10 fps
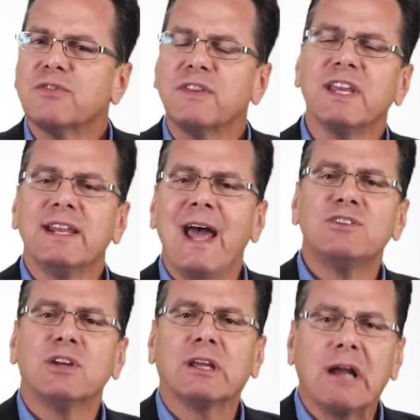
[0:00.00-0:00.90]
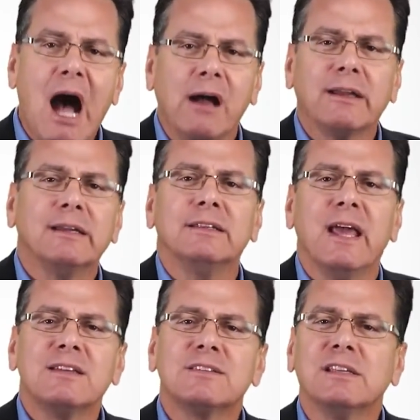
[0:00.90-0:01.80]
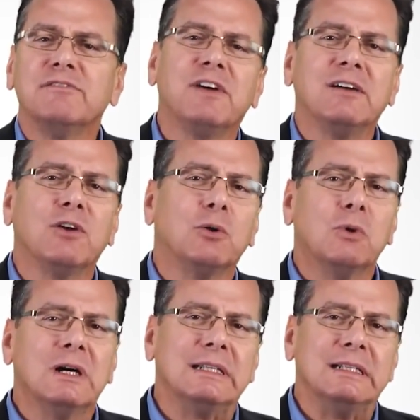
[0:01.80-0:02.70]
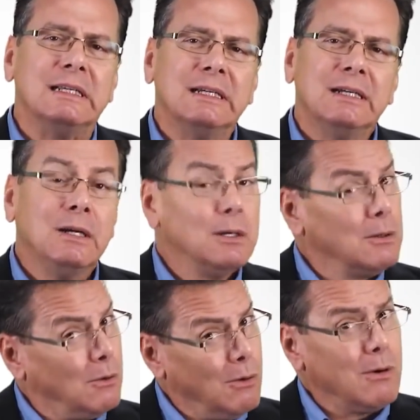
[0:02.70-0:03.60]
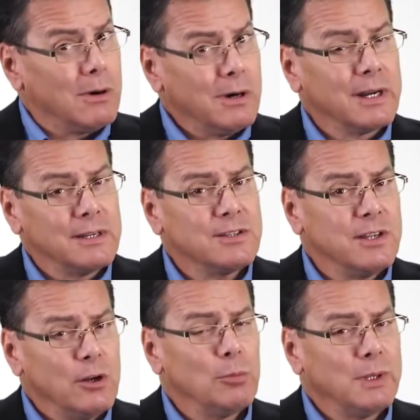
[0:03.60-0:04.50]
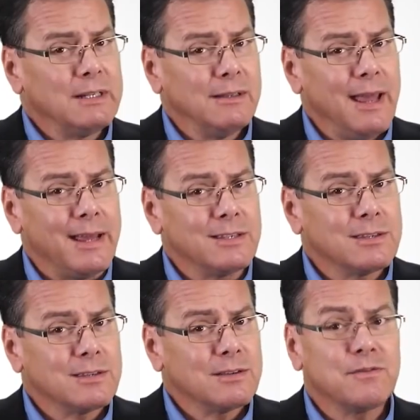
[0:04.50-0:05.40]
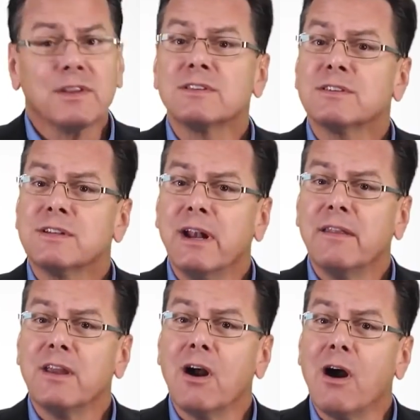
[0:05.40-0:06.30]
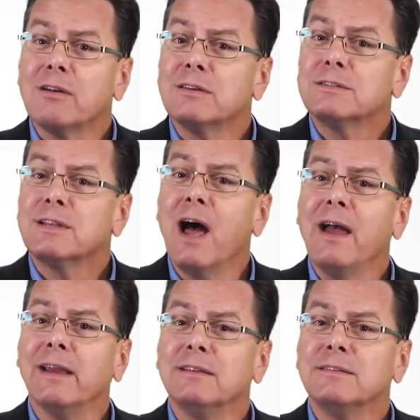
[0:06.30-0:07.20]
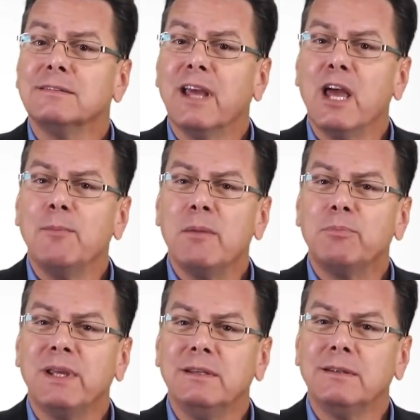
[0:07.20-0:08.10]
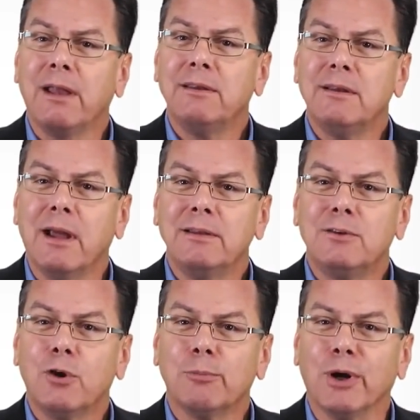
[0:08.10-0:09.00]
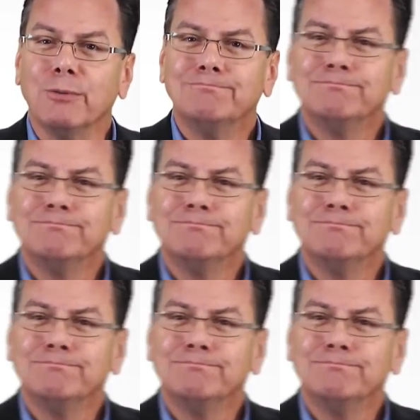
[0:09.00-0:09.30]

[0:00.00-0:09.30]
for the Enagic Kangen SD501 or considerably less for the state-of-the-art Tyent MMP 9090 Turbo.